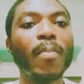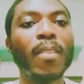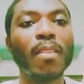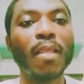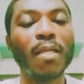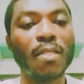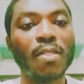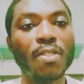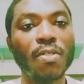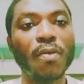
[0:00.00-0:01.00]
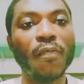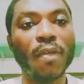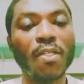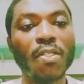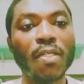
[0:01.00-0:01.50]
the attestation of
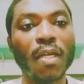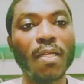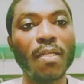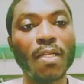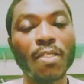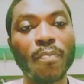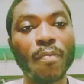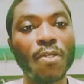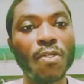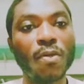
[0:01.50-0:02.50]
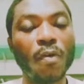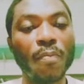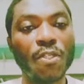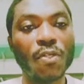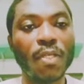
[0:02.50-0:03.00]
age at the National Population
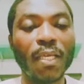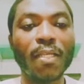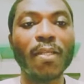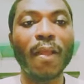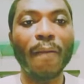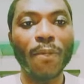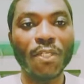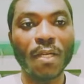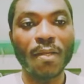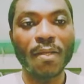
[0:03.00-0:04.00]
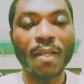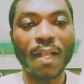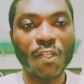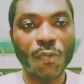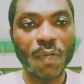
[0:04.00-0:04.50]
Commission in Abuja
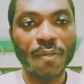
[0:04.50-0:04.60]
as well.